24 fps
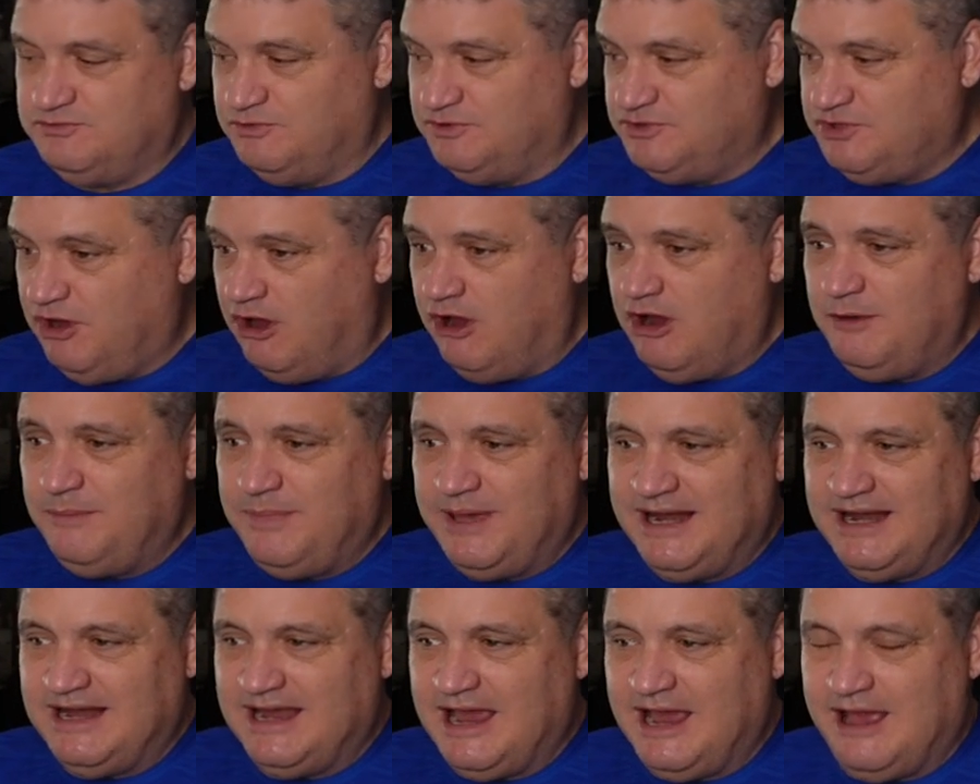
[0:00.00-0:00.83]
We talk
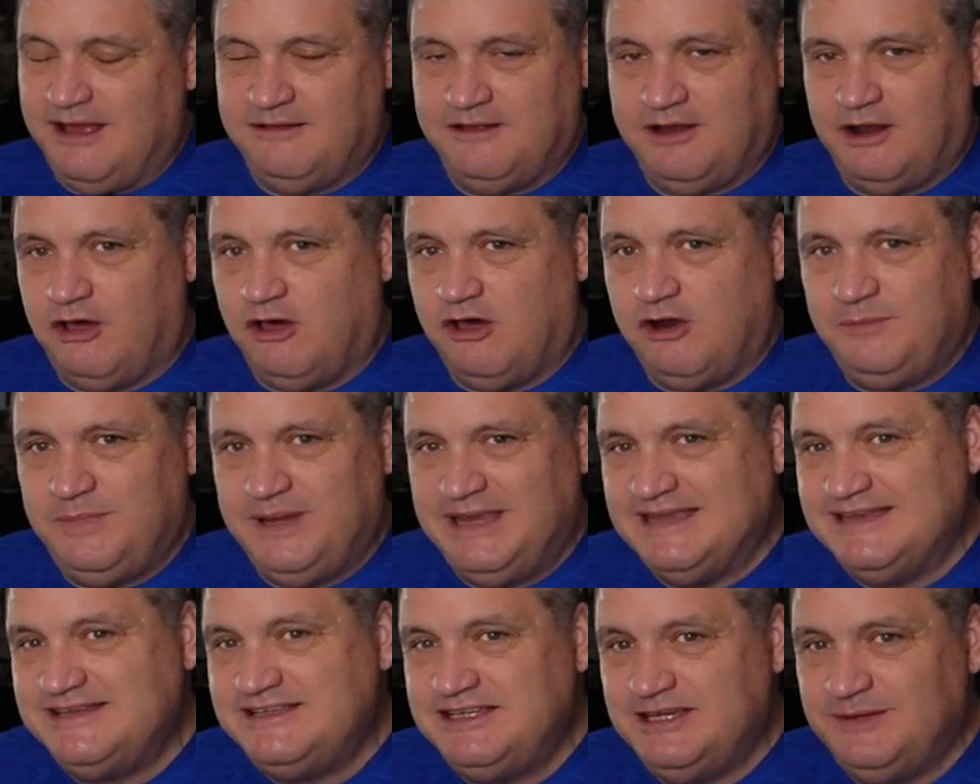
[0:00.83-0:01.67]
about a guy that ought to
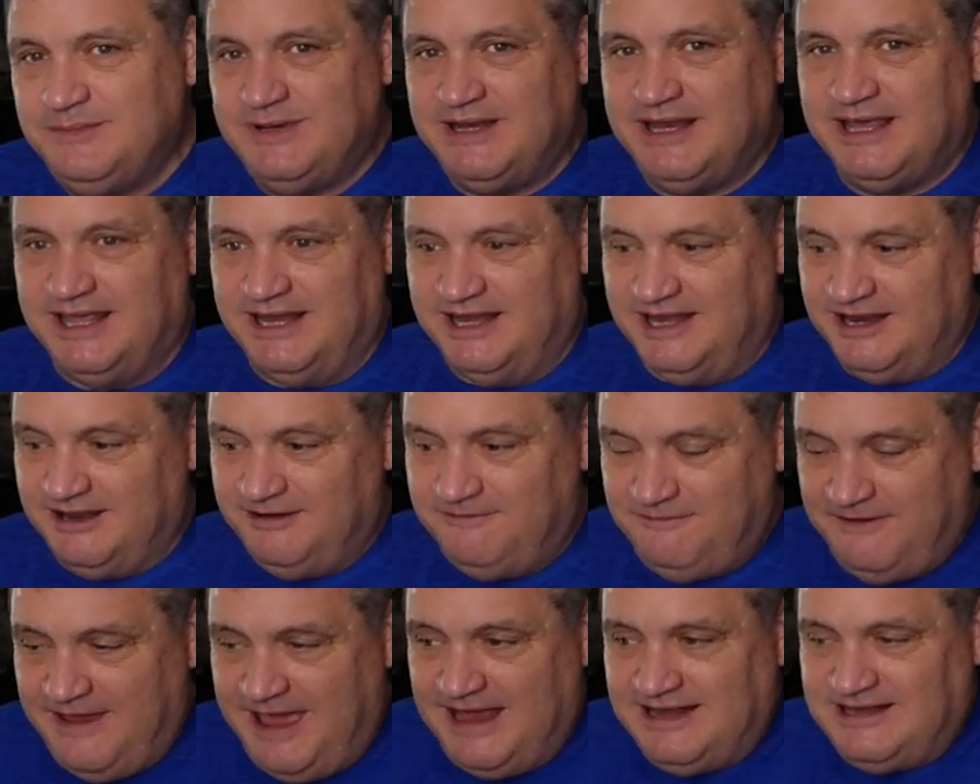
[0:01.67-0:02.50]
be intimidated.
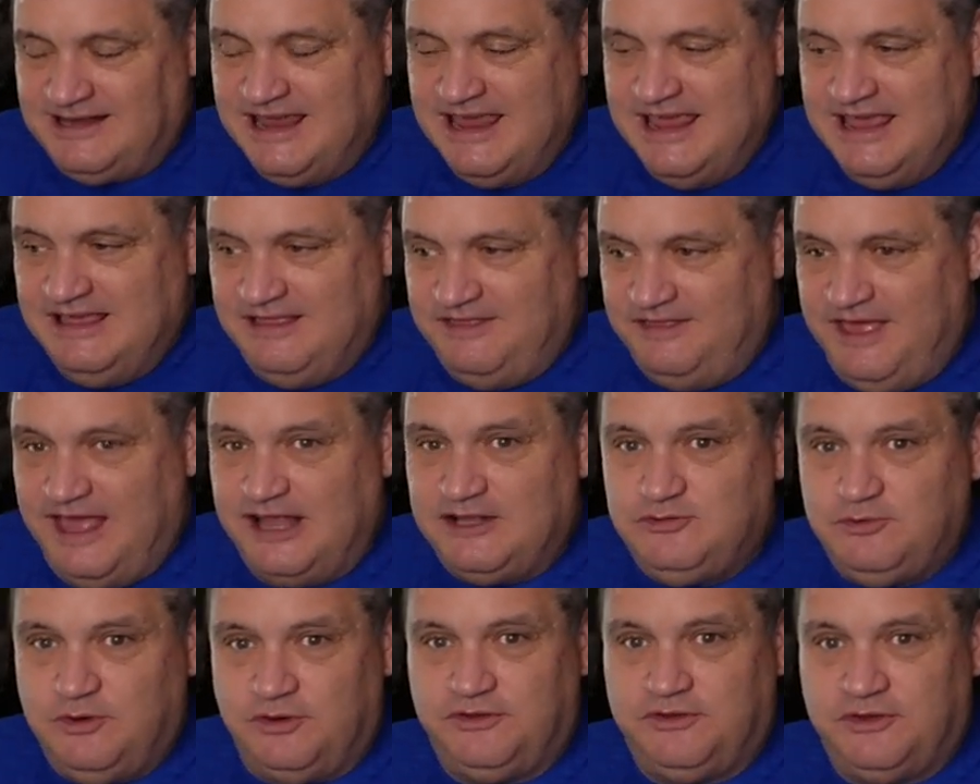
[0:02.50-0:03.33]
In fact,
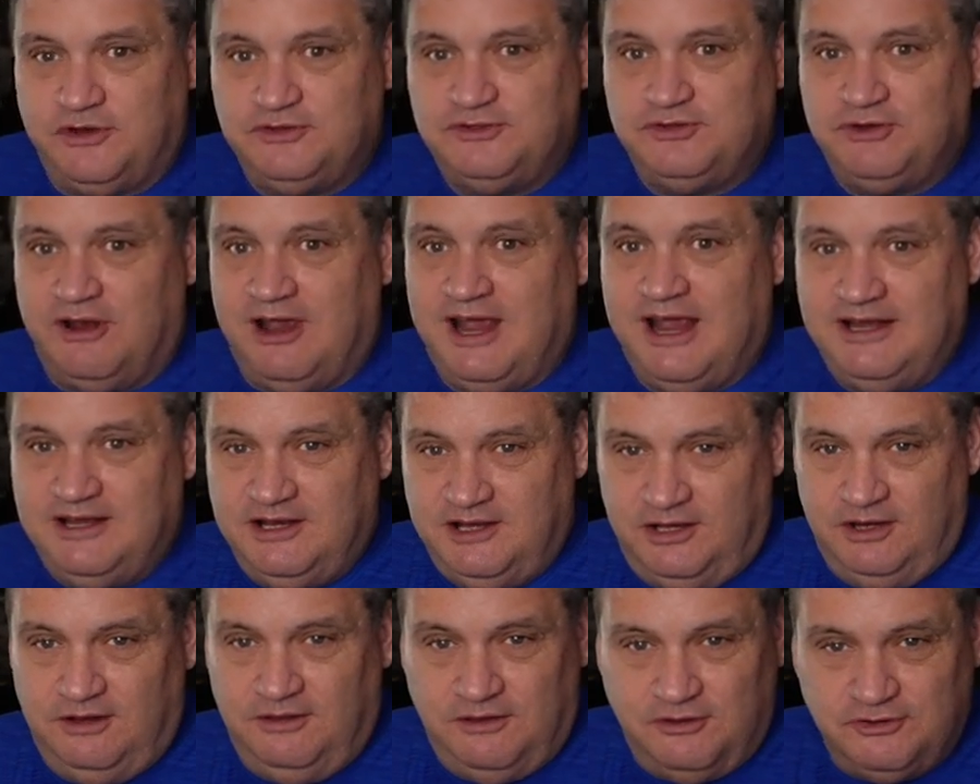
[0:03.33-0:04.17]
that's what they're trying to
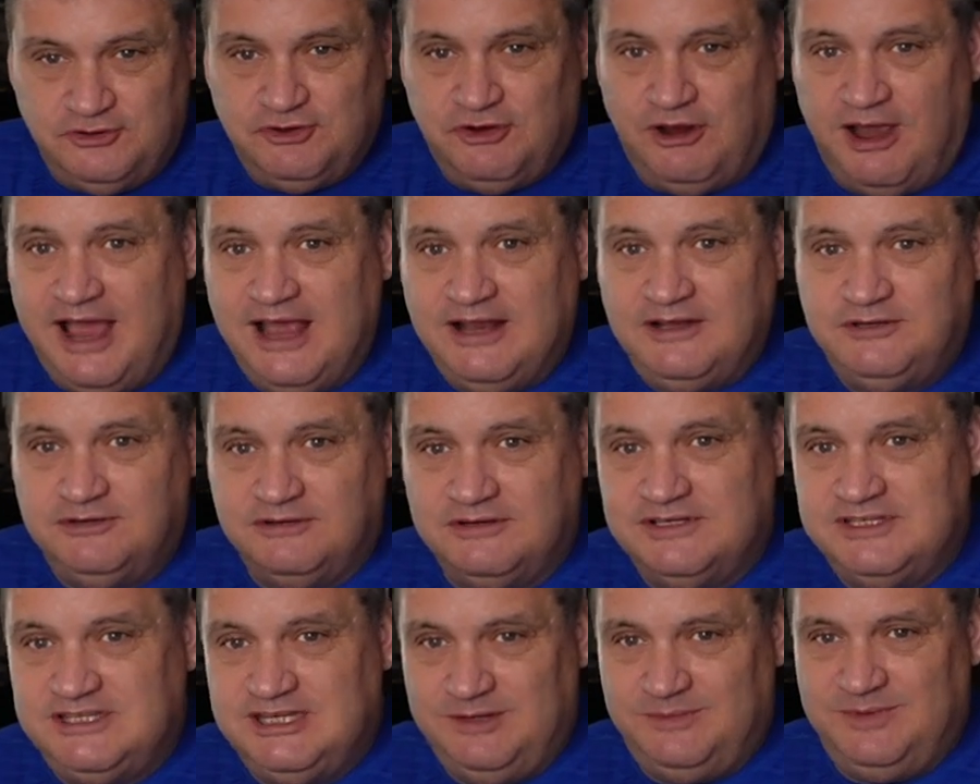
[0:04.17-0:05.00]
do. They're trying
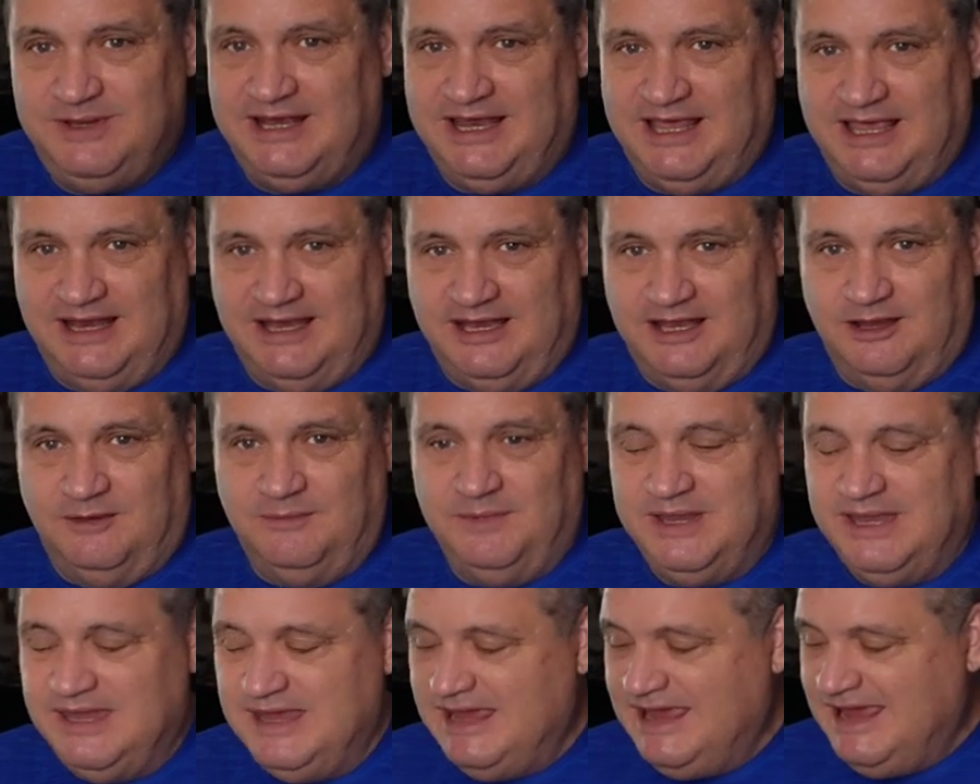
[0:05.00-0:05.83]
to intimidate him.